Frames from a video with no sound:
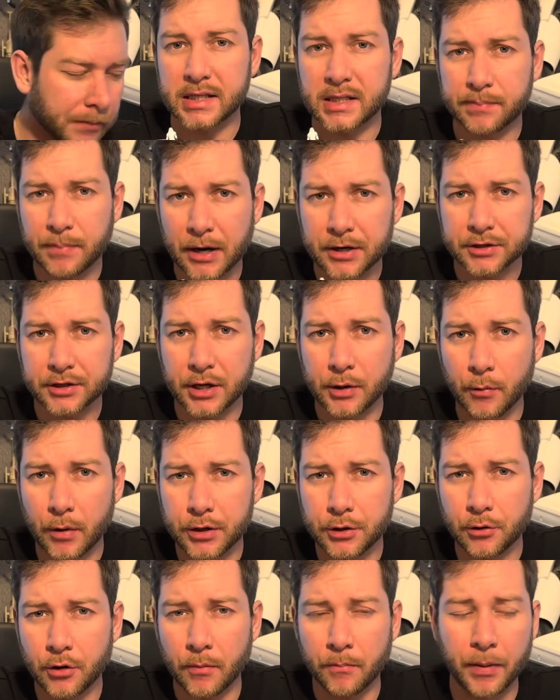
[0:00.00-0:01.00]
Especially when
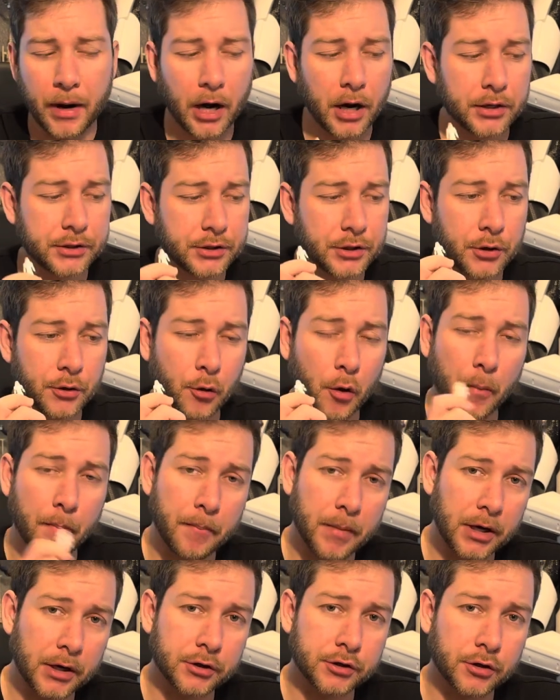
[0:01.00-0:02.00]
you compare it to
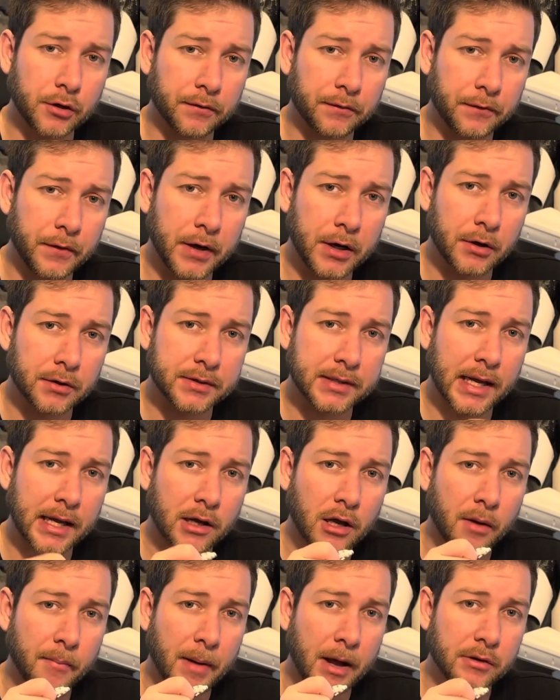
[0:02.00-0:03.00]
miniature figures that
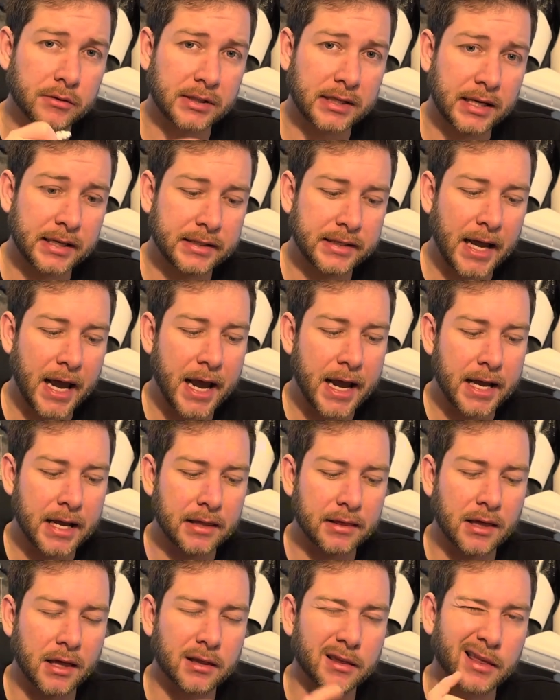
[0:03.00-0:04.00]
come out today,
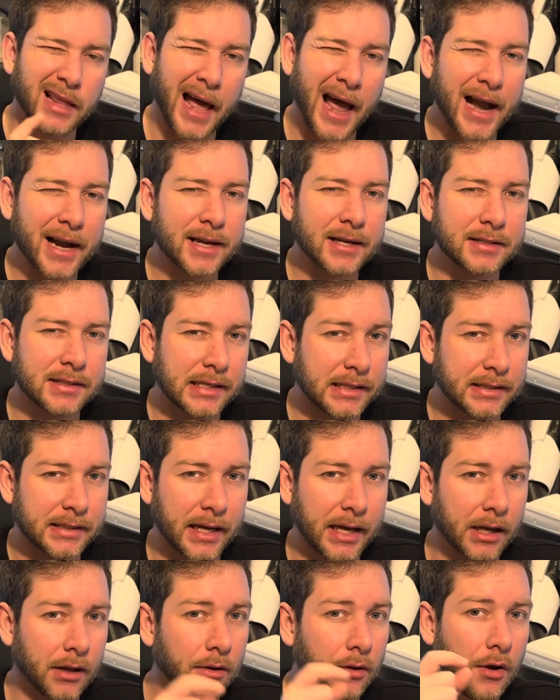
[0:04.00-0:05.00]
the lack of
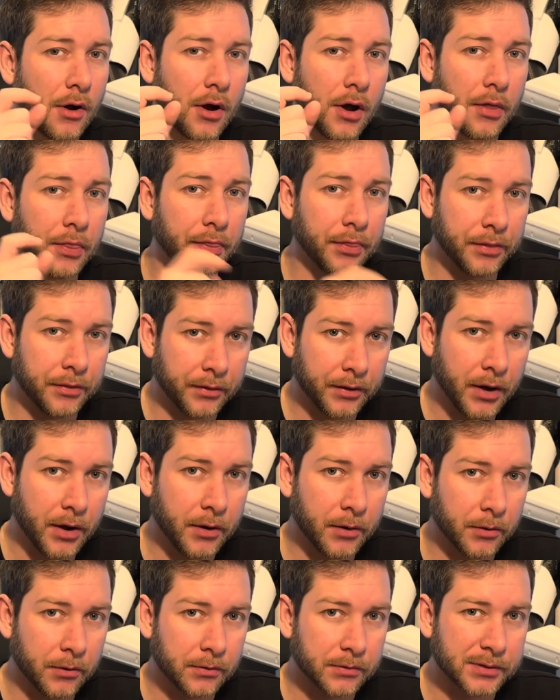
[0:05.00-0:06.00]
detail on
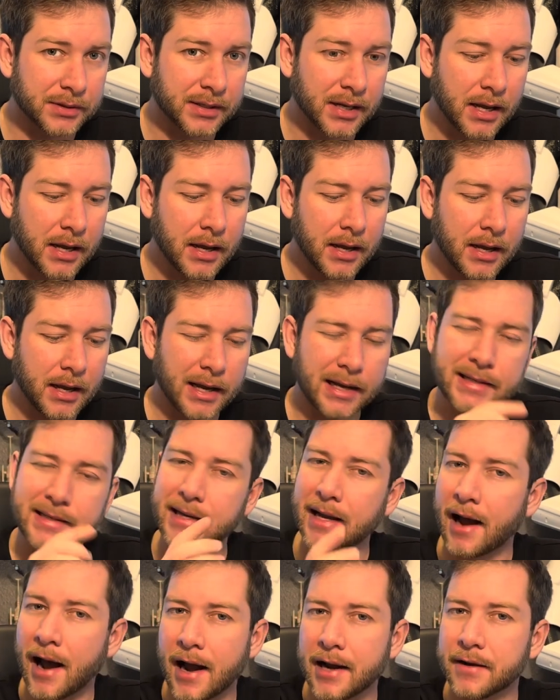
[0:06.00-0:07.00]
those is
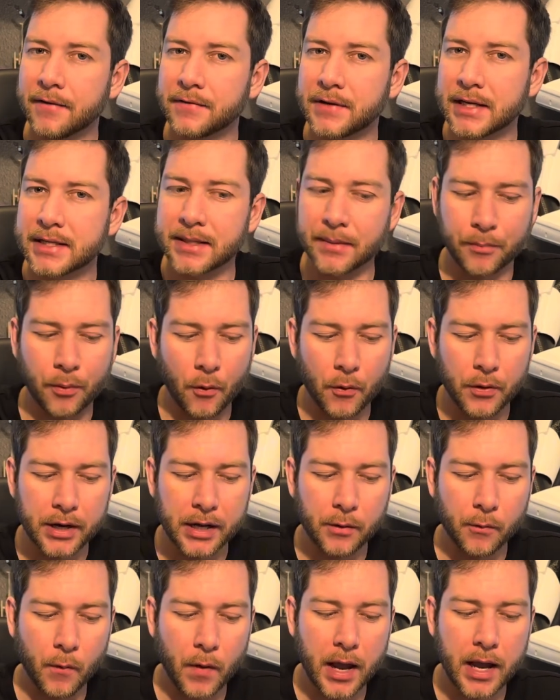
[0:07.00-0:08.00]
kind of
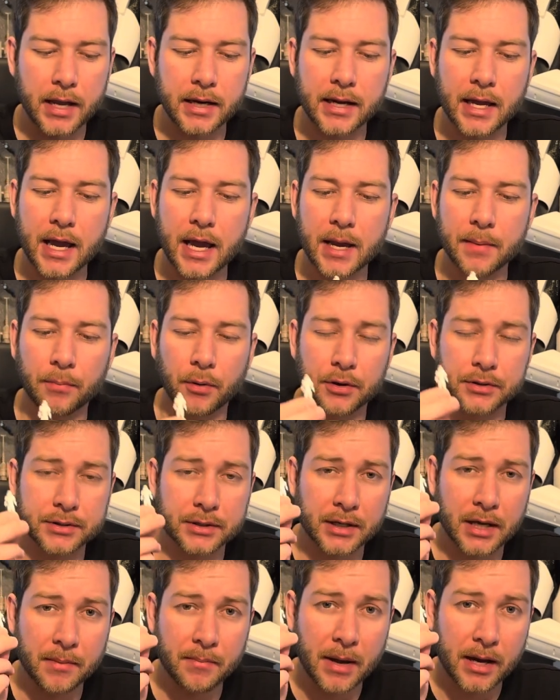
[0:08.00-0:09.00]
disappointing when a
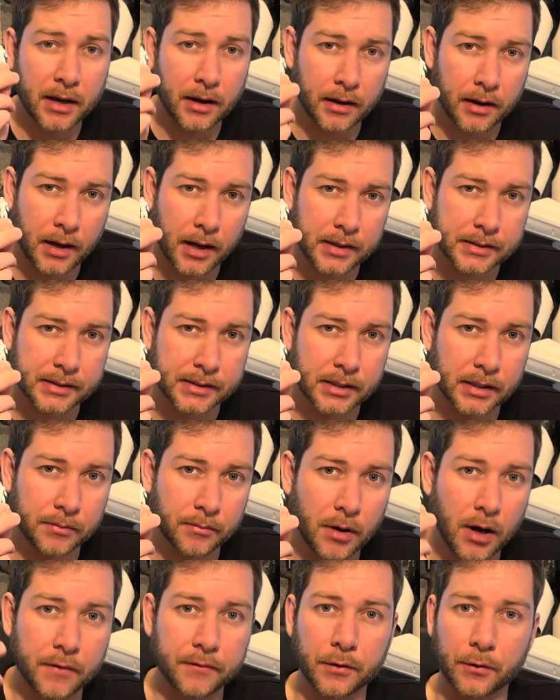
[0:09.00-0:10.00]
person can make a
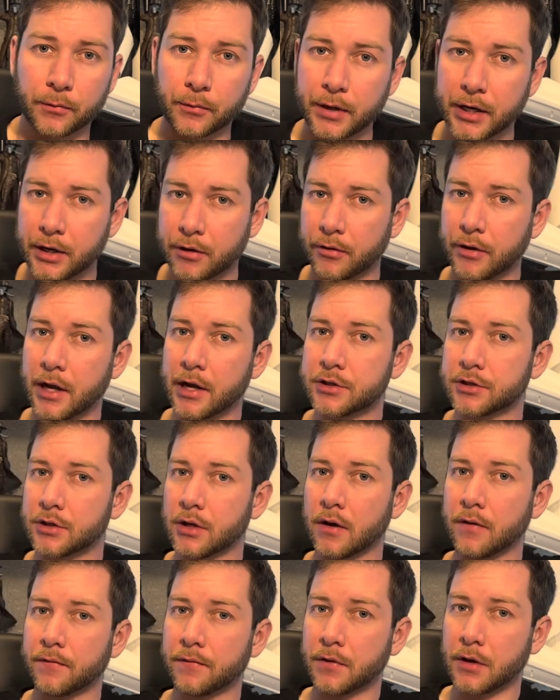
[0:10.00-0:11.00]
custom of a recreation
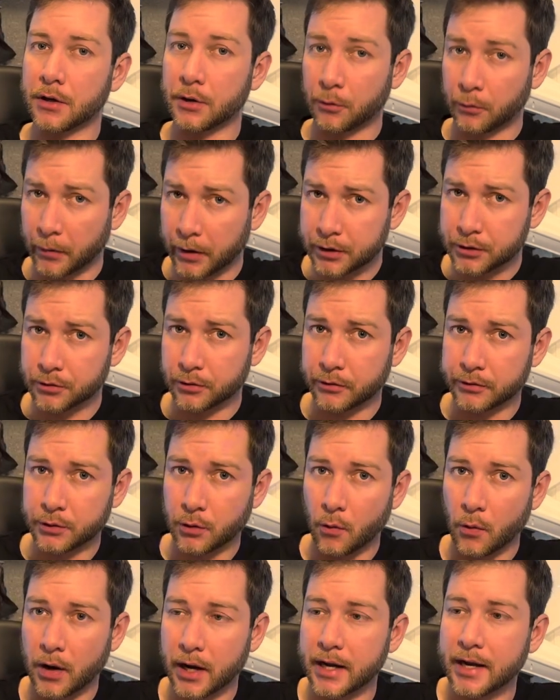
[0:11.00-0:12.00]
of an original
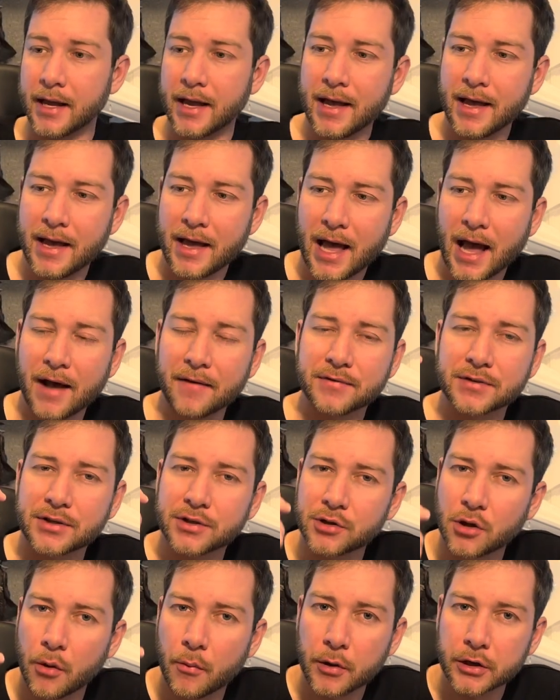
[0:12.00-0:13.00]
toy have
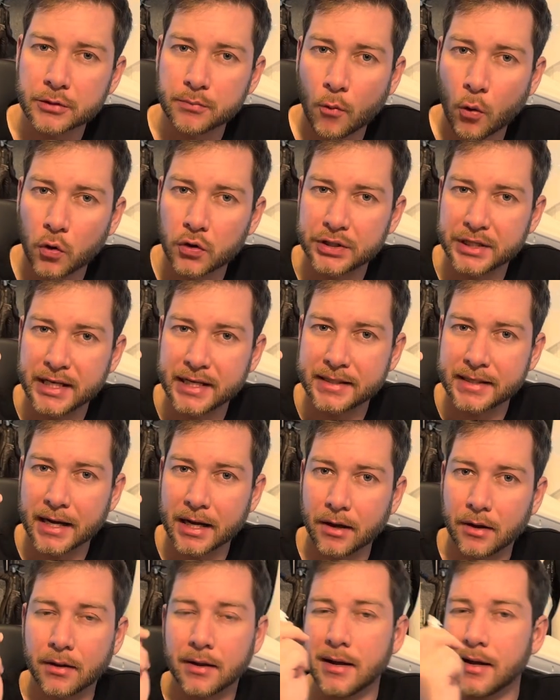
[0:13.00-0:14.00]
so much more
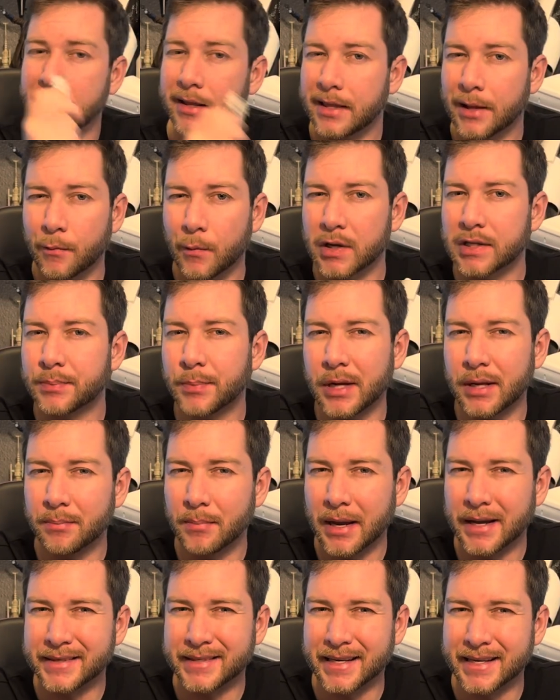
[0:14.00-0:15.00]
detail than what's being
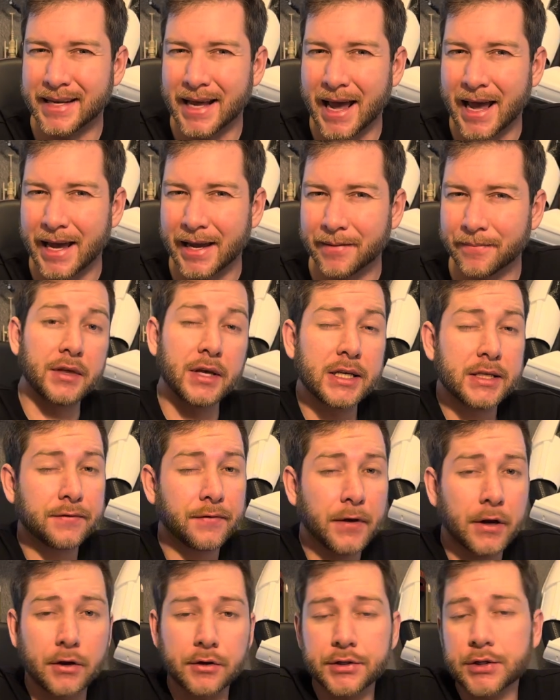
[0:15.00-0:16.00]
made today. These
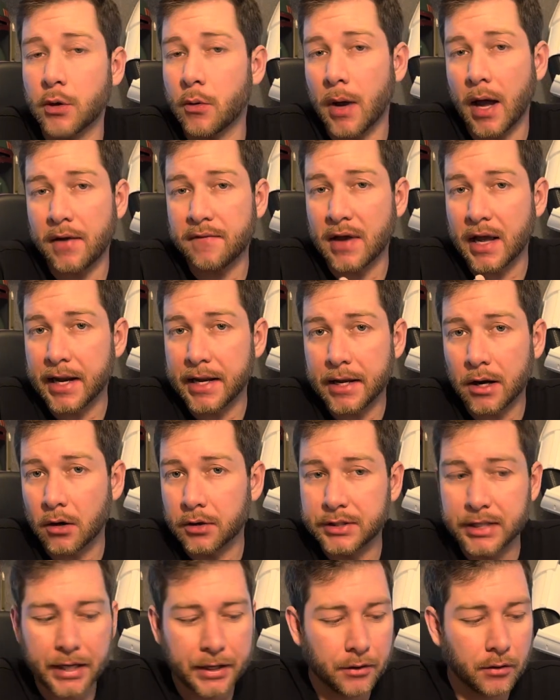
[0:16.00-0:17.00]
figures don't have any
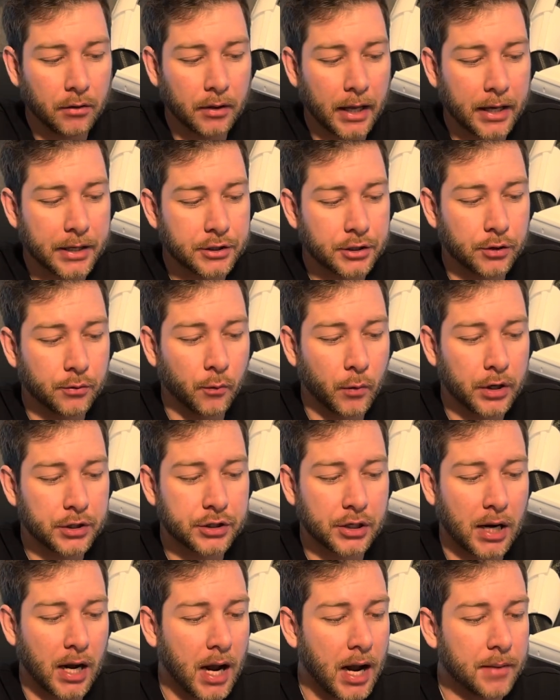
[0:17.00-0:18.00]
articulation,
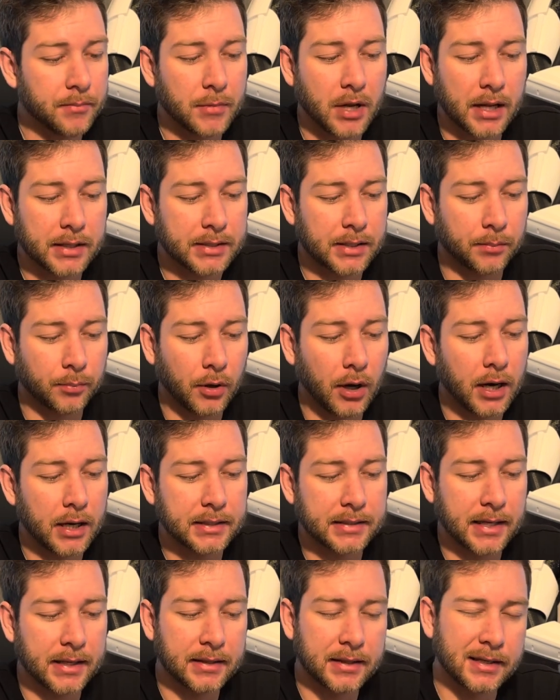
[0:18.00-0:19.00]
which I'm not
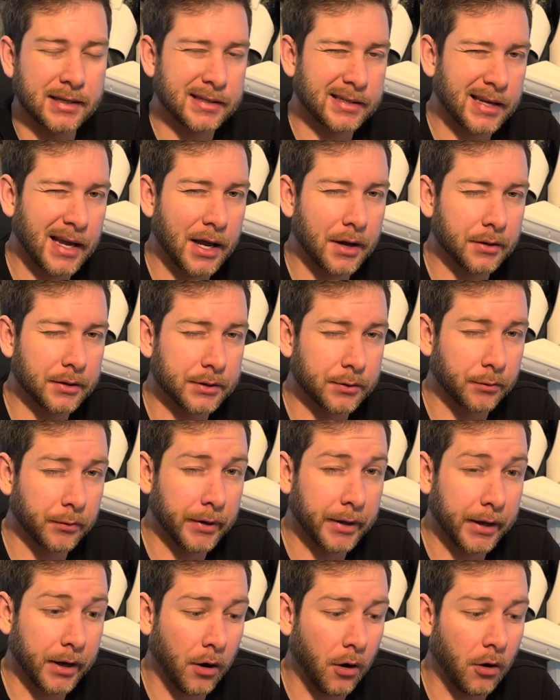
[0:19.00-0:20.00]
surprised. At this scale, it's
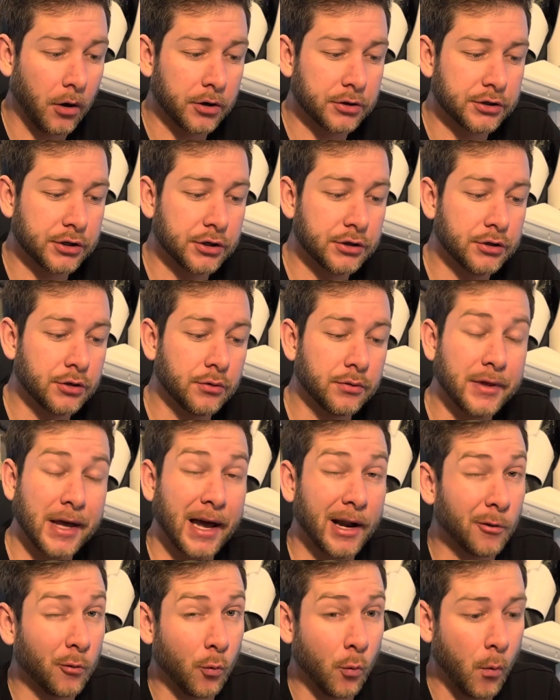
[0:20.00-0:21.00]
really hard to do
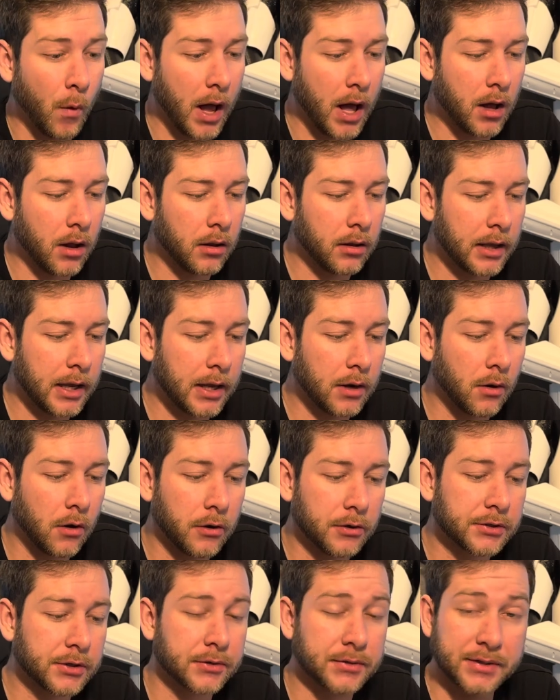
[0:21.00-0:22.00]
that well and
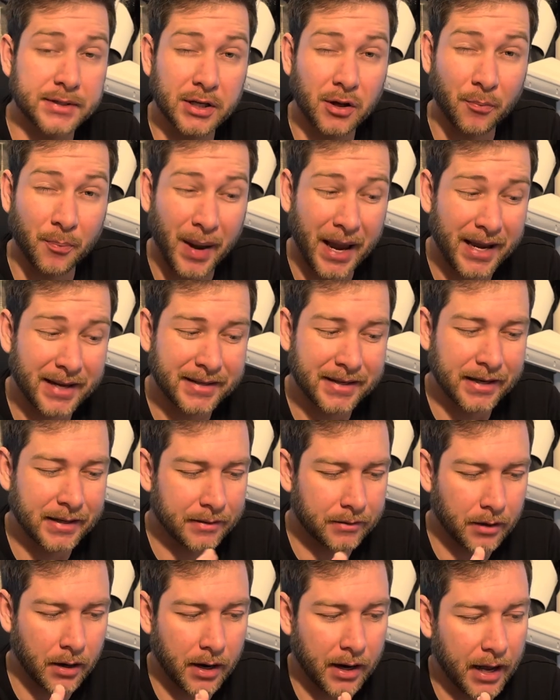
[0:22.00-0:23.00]
also still paint it
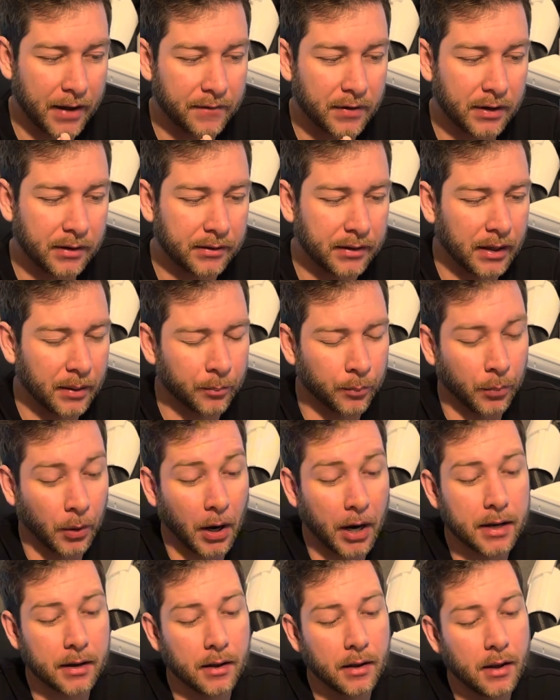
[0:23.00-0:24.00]
and not have anything
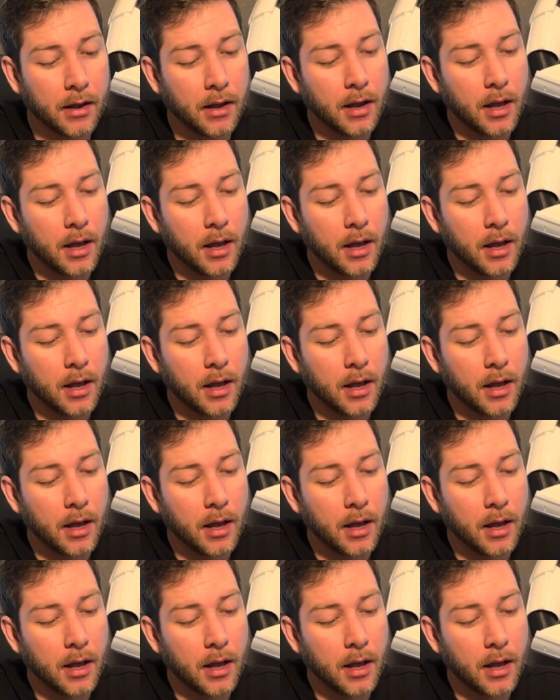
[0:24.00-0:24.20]
break.